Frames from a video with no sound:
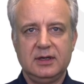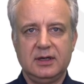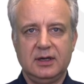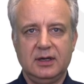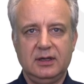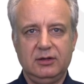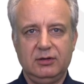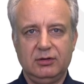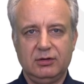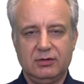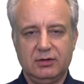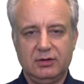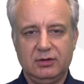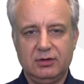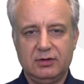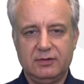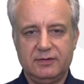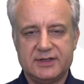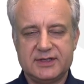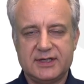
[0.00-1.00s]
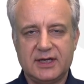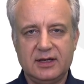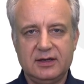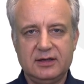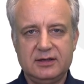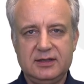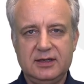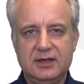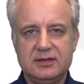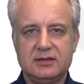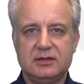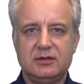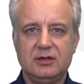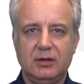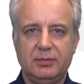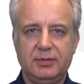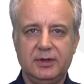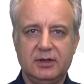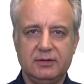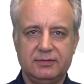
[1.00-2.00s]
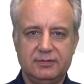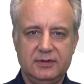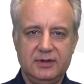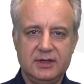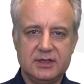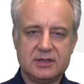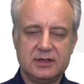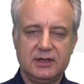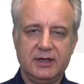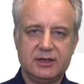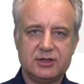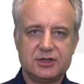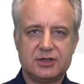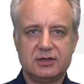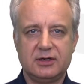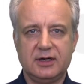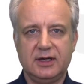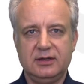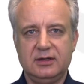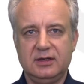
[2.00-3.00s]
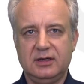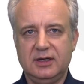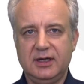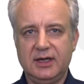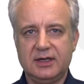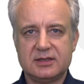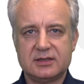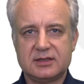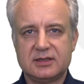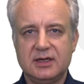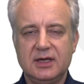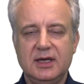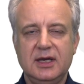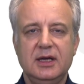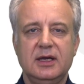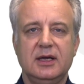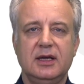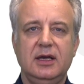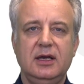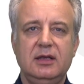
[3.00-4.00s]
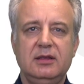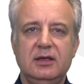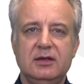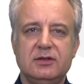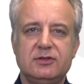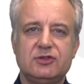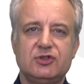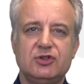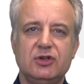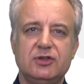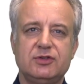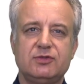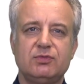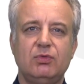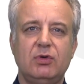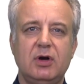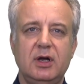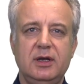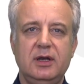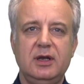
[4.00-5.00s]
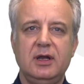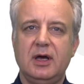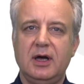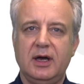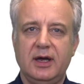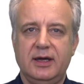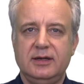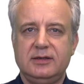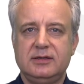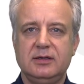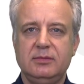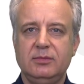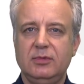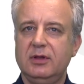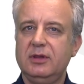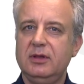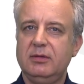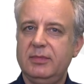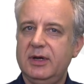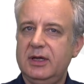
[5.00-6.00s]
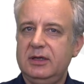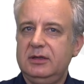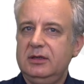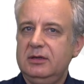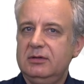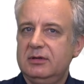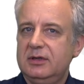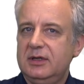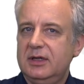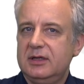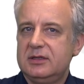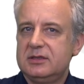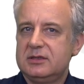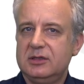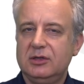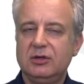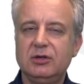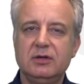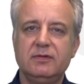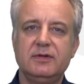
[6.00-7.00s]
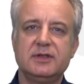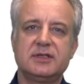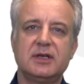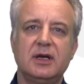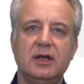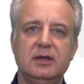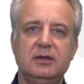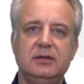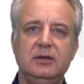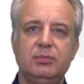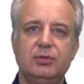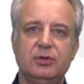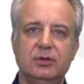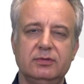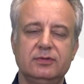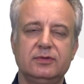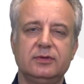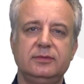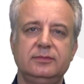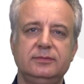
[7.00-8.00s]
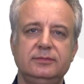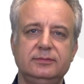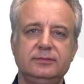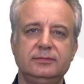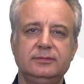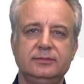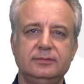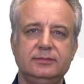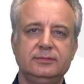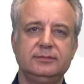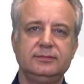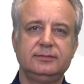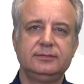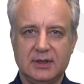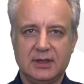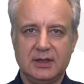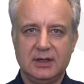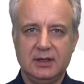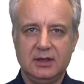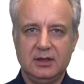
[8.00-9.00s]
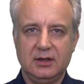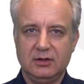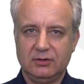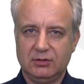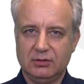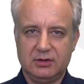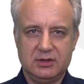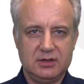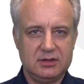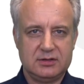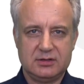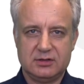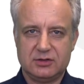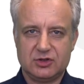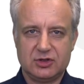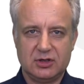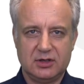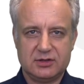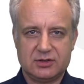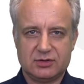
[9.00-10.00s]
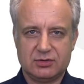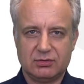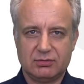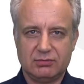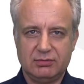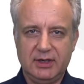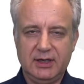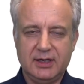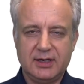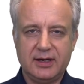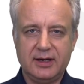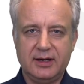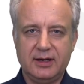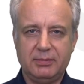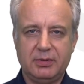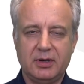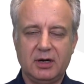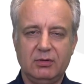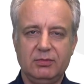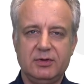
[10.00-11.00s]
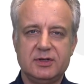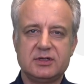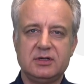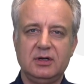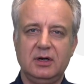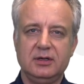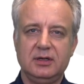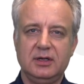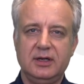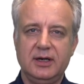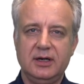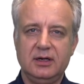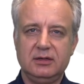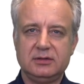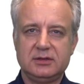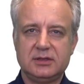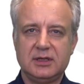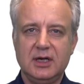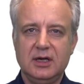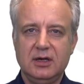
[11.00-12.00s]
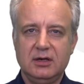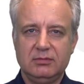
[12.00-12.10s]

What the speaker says: And universality is the topic of this lecture and the next, and there's just one item on the menu, and that's the universality proof. So this is just to recap how we started out.